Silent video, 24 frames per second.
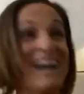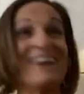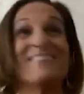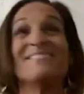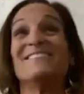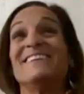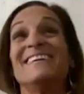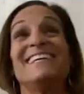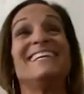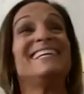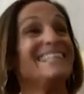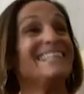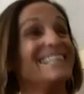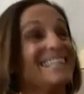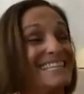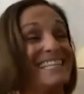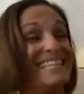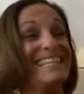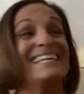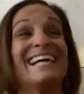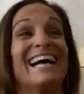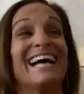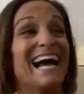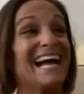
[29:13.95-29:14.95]
I mean,
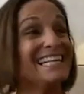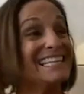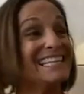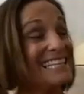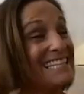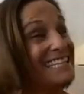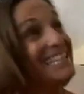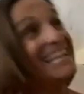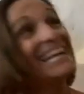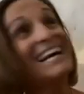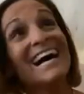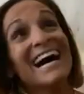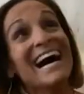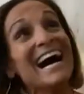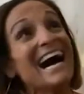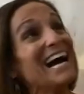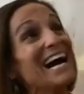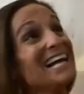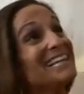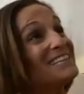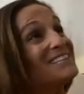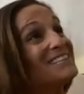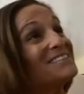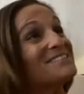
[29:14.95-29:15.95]
yeah, I,
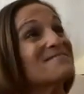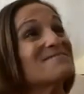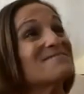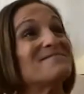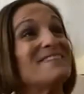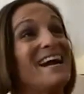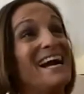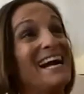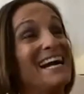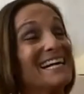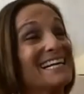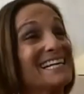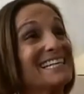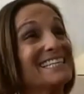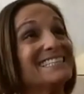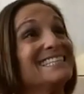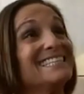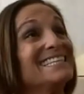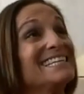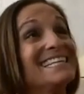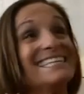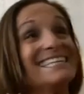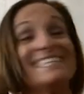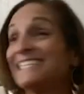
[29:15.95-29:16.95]
I look back
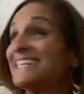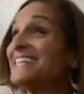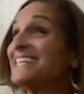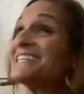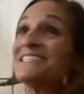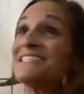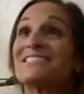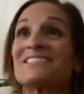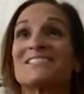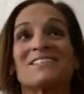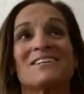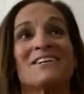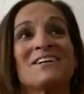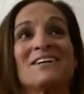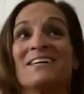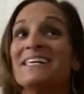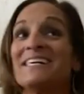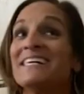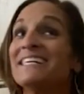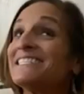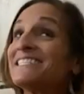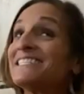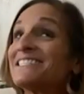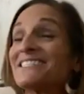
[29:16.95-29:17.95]
and it, it's,
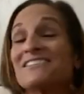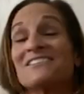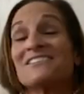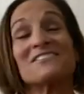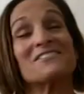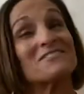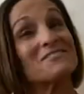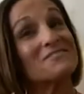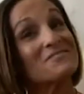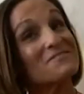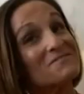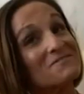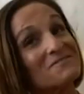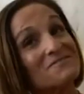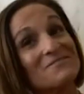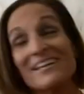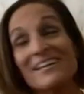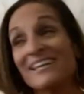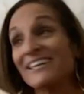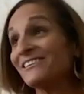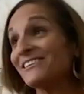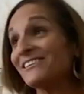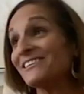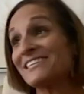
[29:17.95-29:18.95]
it's a
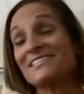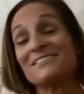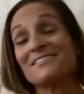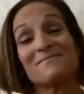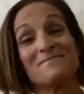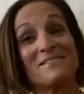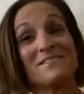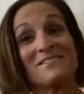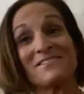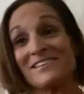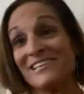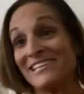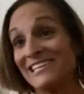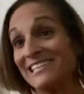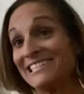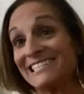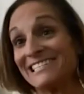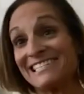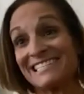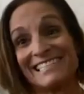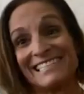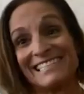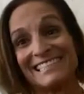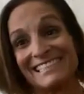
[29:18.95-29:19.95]
surreal
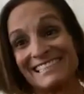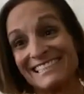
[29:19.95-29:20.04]
experience.